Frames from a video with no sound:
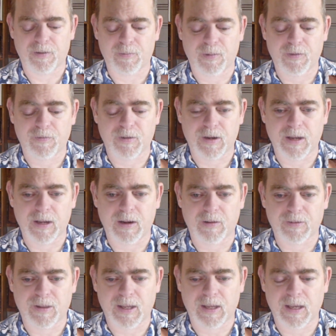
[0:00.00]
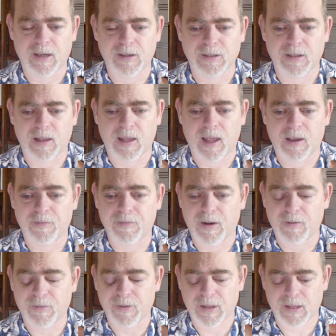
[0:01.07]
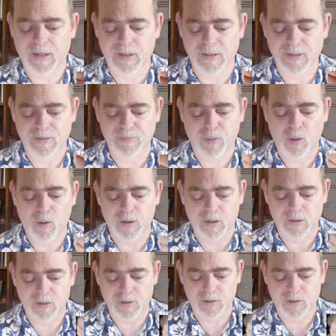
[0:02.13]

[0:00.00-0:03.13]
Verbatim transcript: that we forget everything else in life and everything that's important